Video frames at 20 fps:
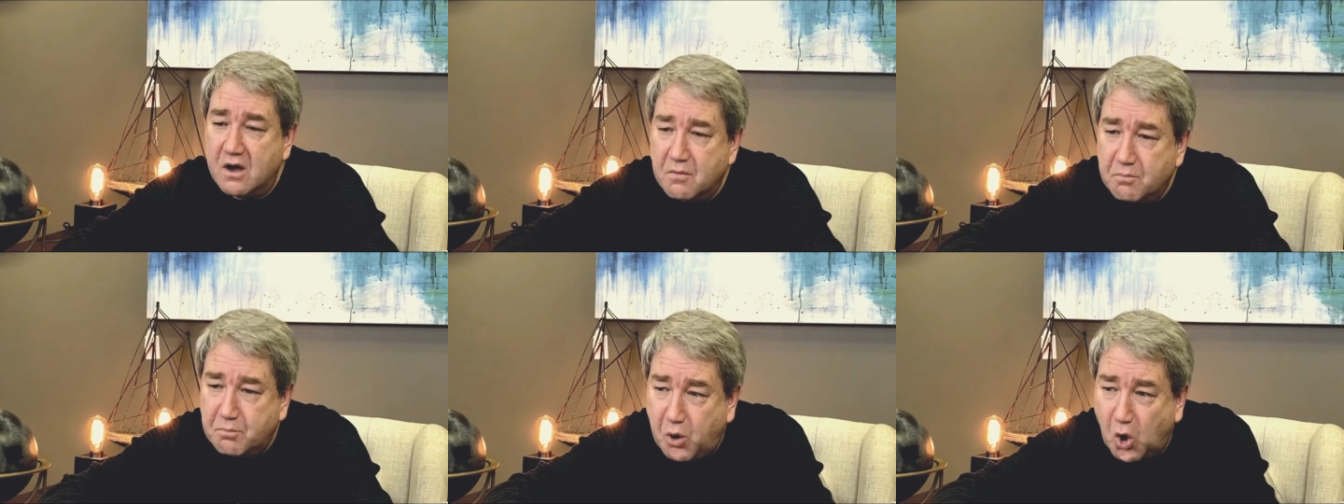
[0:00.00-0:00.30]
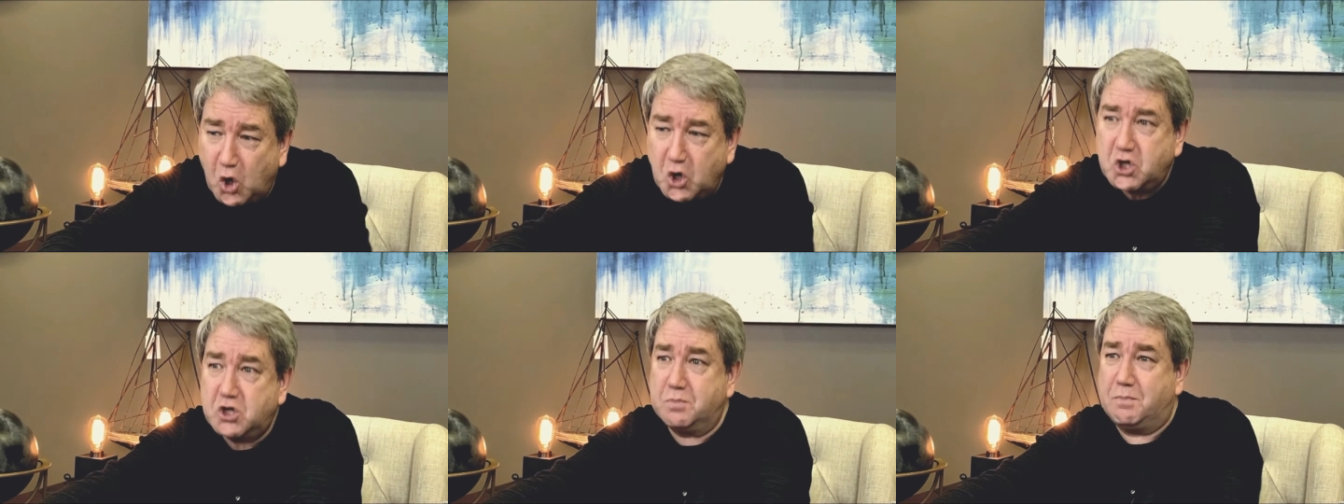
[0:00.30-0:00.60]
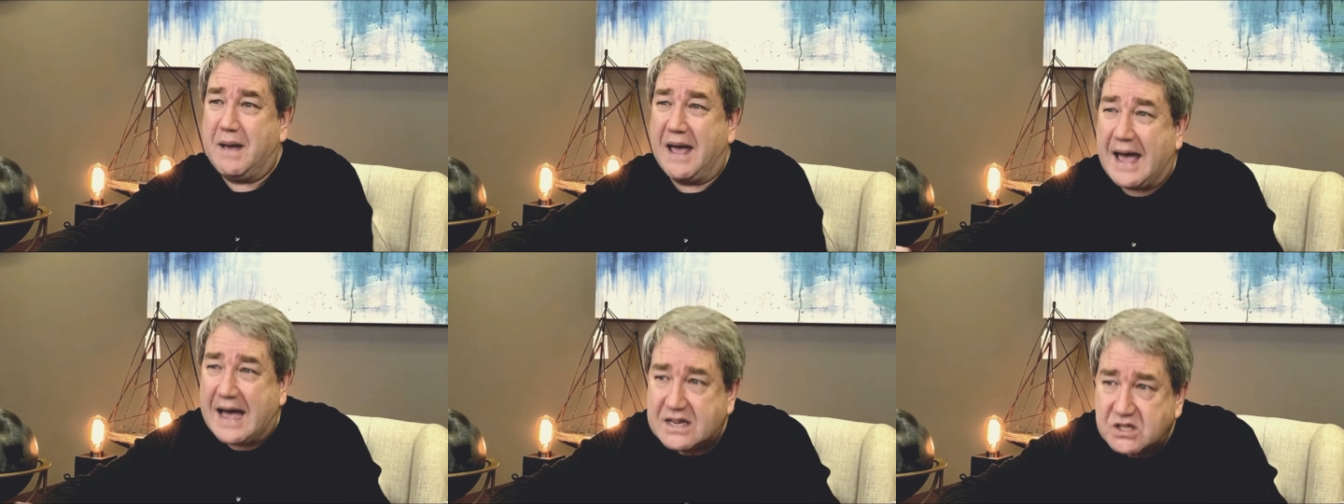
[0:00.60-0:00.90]
Push
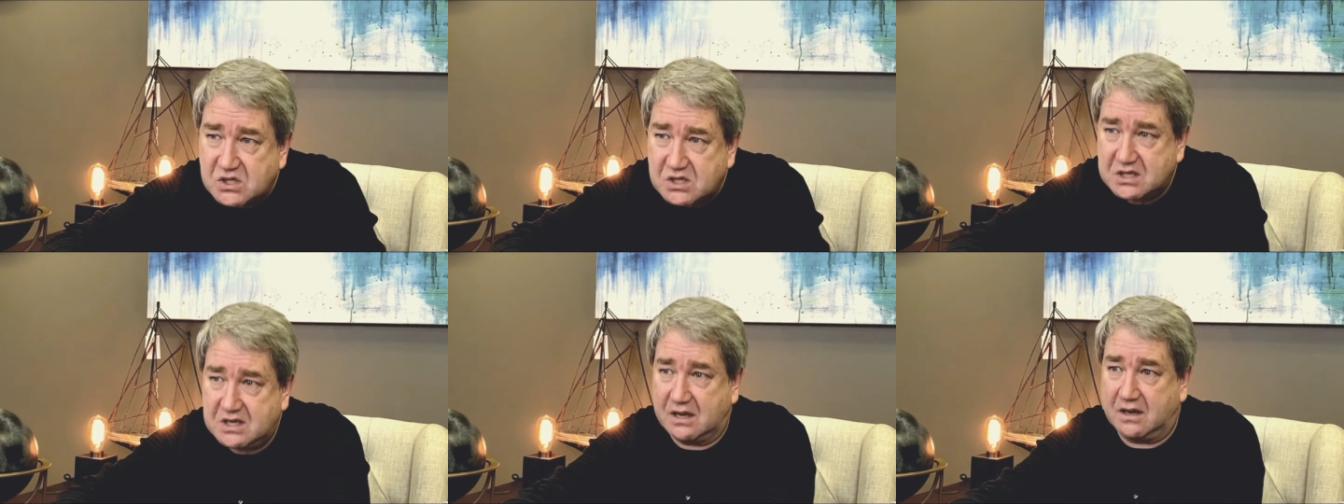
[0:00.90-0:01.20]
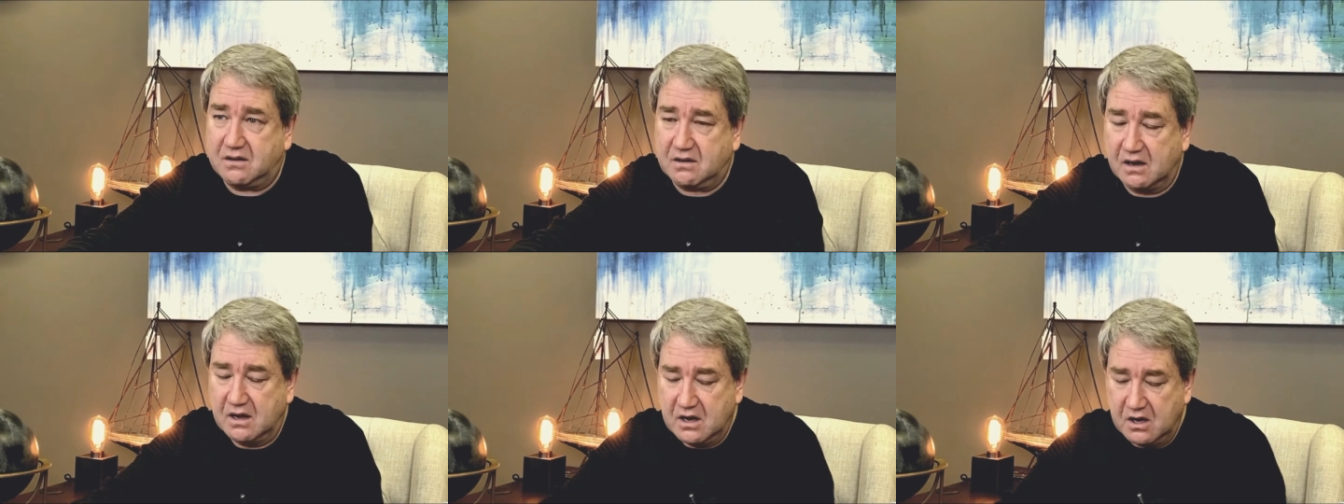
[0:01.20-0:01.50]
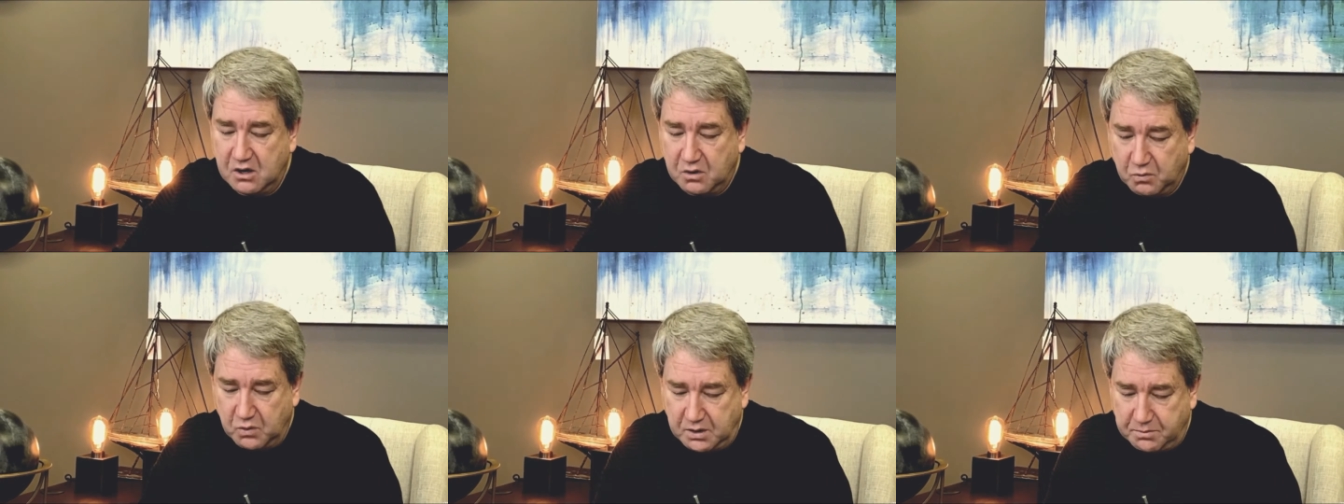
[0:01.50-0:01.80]
past it.
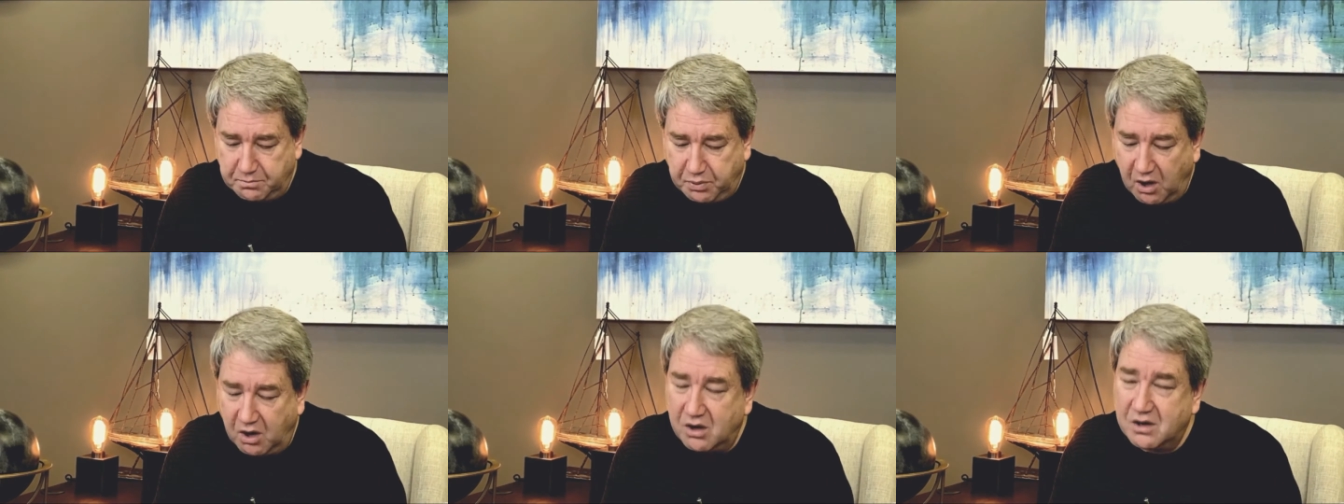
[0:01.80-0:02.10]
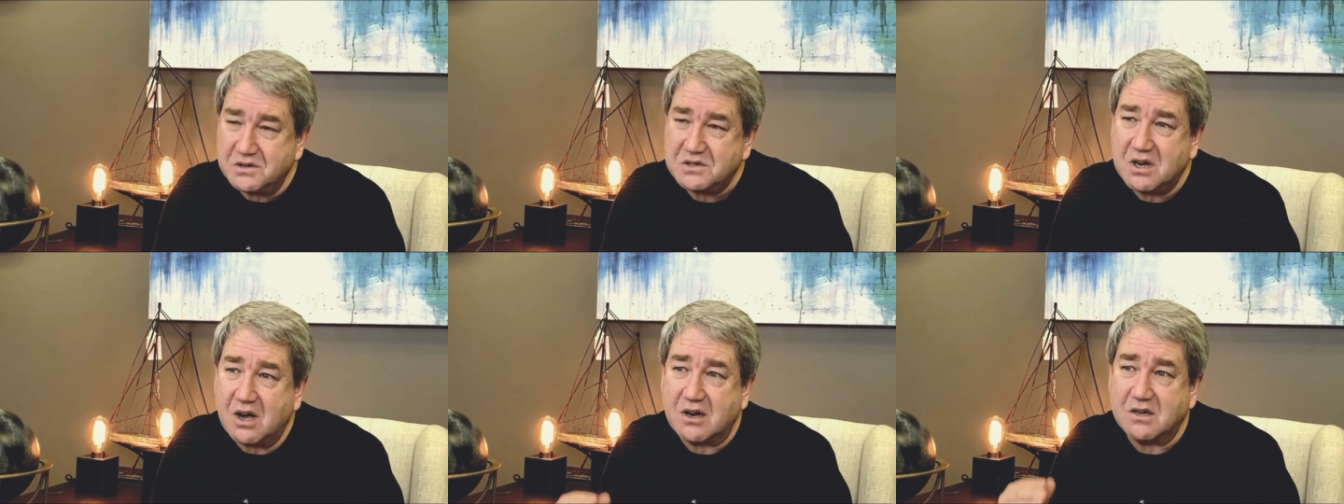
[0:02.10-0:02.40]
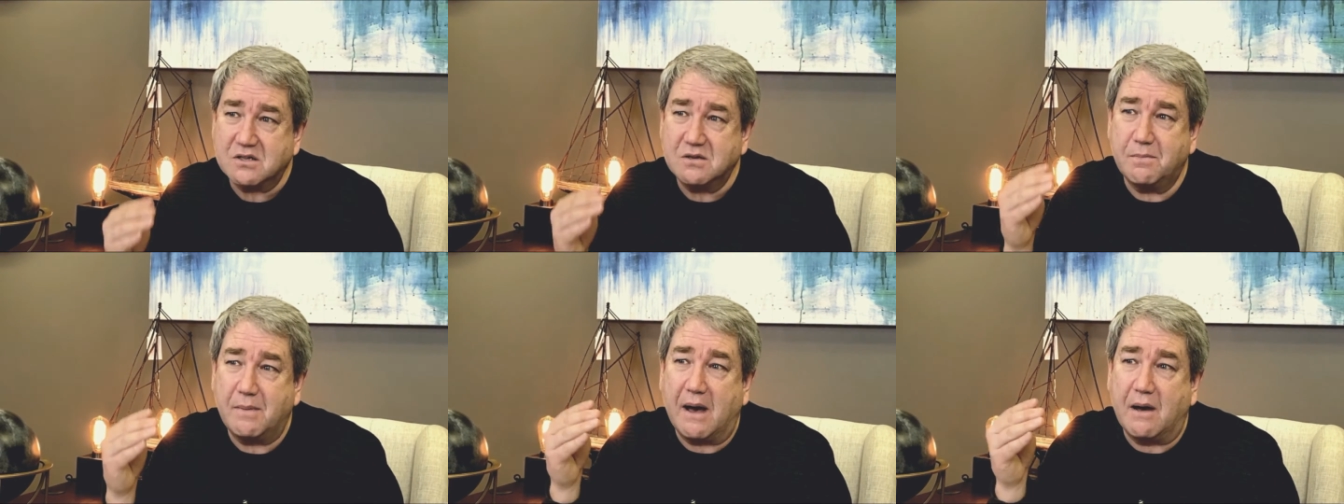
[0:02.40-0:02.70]
When Paul
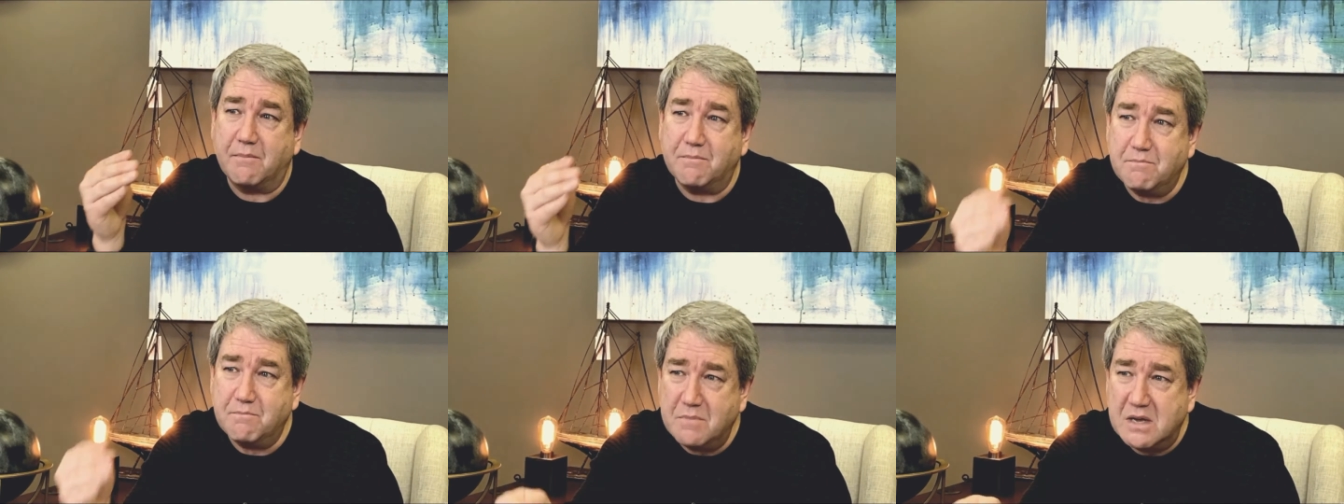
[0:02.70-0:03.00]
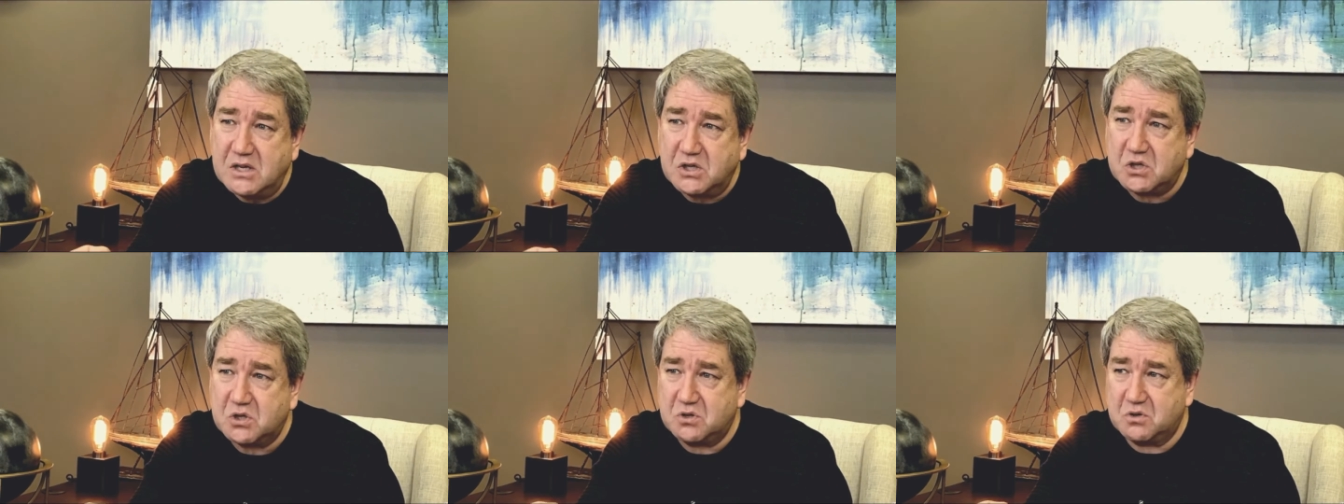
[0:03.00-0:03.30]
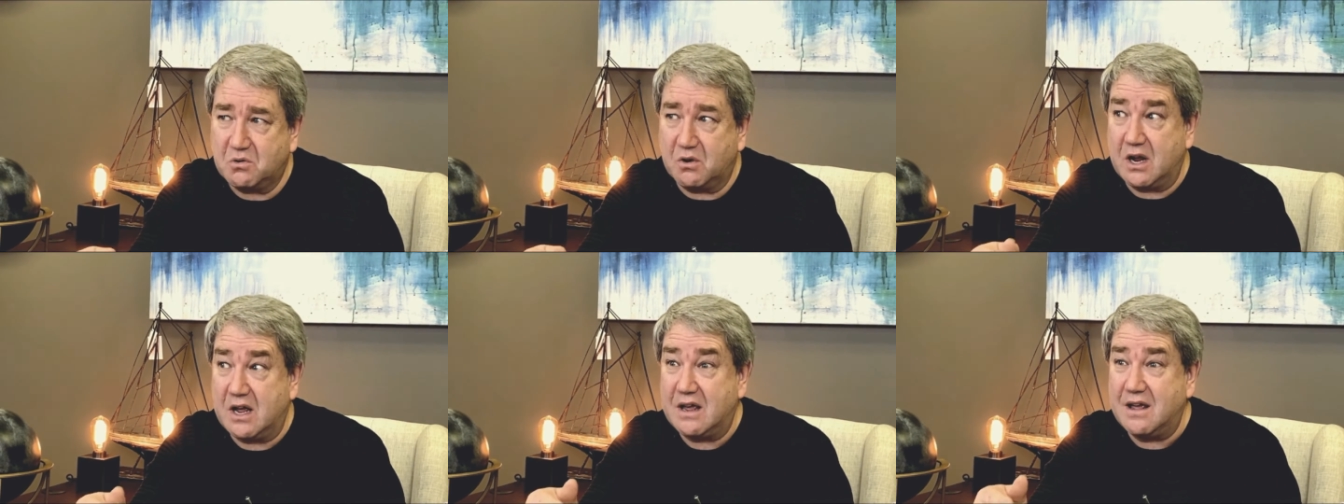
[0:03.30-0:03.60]
talks about
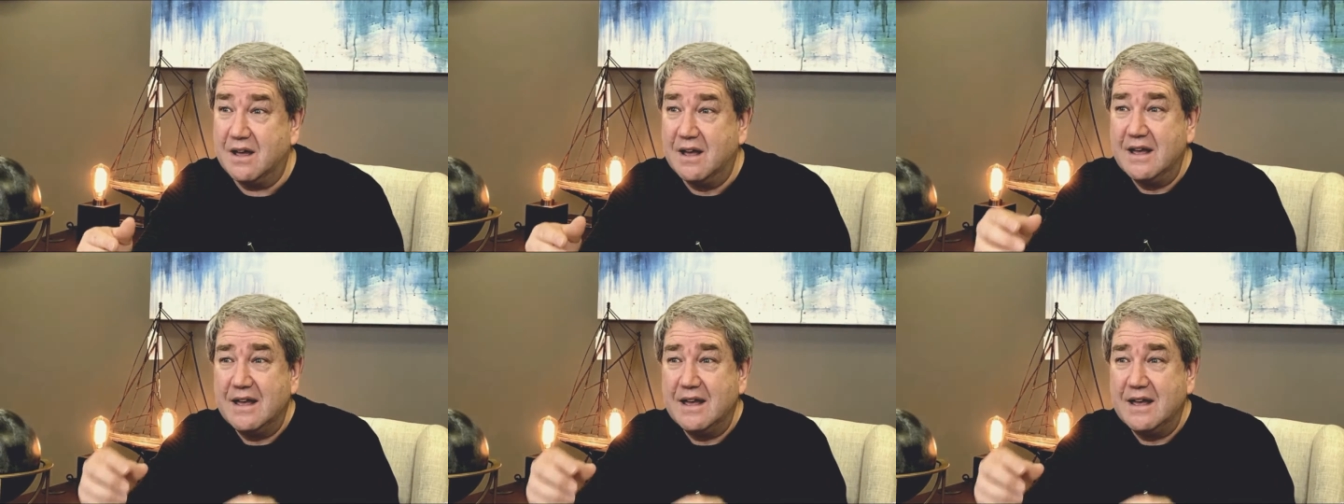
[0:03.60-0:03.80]
mystery,